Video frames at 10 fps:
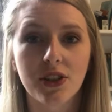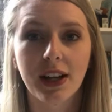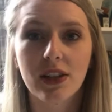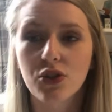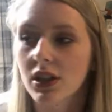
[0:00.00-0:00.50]

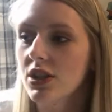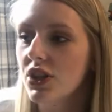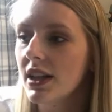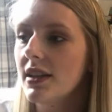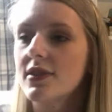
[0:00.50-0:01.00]
Night
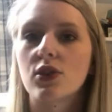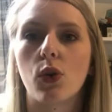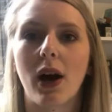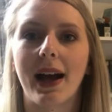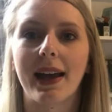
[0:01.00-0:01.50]
trilogy.
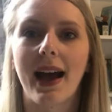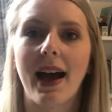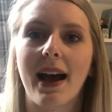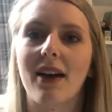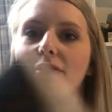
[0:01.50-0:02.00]
So I
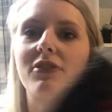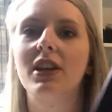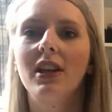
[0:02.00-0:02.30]
have